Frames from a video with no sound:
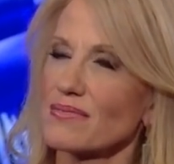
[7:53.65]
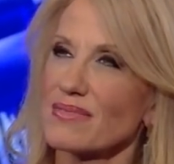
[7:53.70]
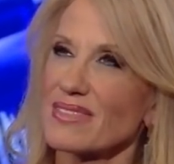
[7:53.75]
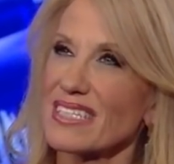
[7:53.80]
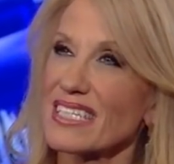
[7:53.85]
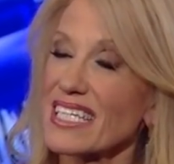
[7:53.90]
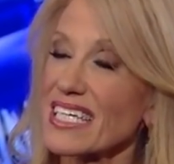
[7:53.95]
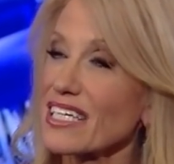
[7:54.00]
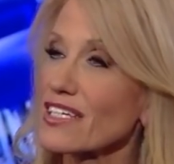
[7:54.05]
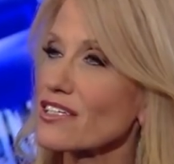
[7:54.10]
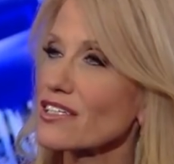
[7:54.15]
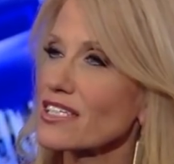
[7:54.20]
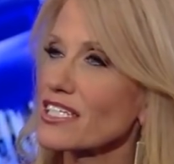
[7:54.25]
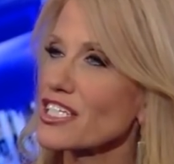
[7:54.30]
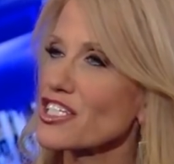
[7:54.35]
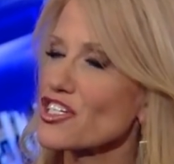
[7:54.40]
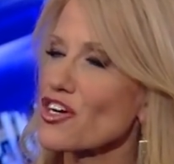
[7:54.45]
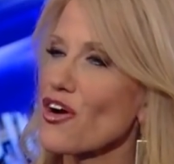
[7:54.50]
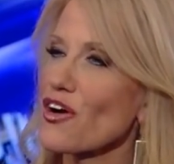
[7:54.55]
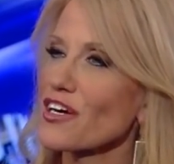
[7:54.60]

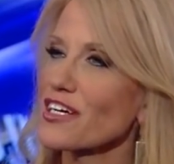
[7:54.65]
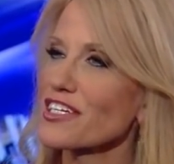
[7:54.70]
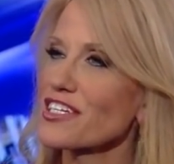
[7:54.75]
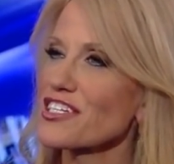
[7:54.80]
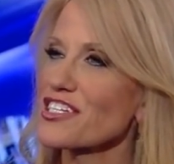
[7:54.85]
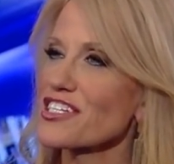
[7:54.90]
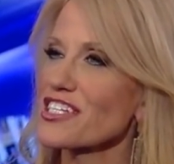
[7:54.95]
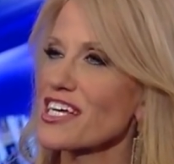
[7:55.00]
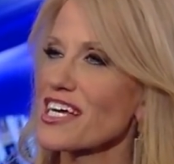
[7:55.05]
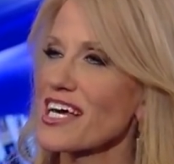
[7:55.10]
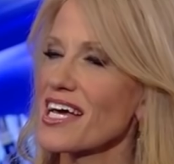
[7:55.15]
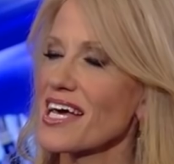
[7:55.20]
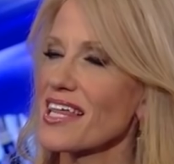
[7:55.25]
legally charged,